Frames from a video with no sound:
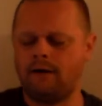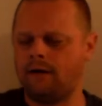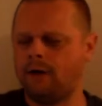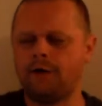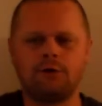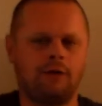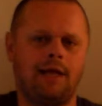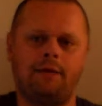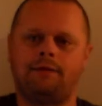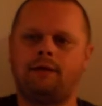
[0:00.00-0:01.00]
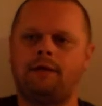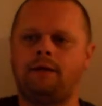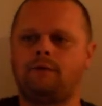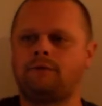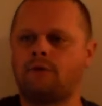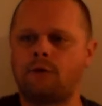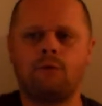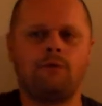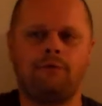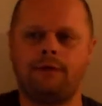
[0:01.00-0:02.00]
Underline things,
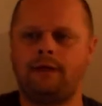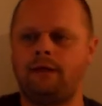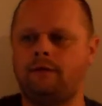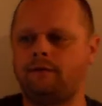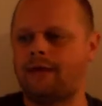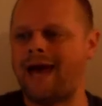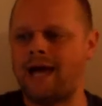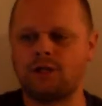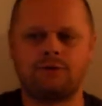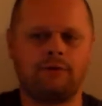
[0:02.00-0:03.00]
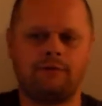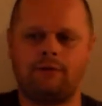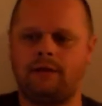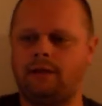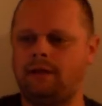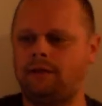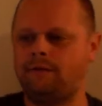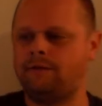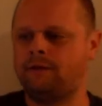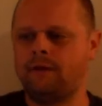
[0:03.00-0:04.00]
circle things, asterisk
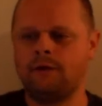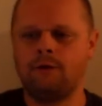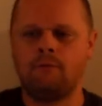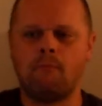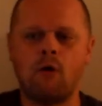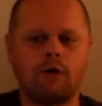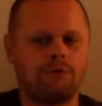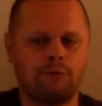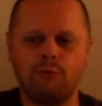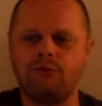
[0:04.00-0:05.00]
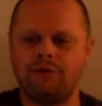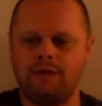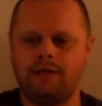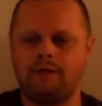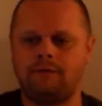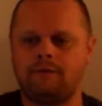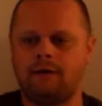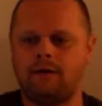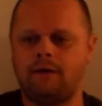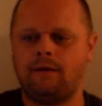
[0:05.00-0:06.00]
things, mark through
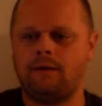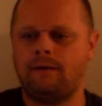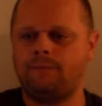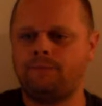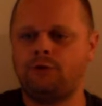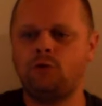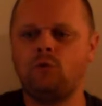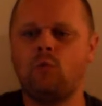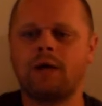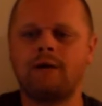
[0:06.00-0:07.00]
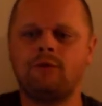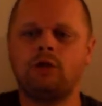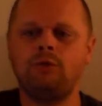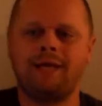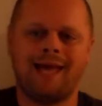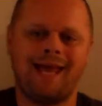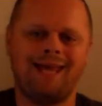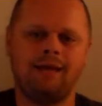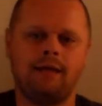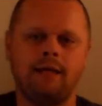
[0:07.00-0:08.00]
things. Do whatever you
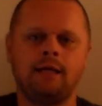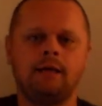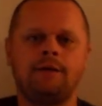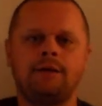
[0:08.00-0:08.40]
can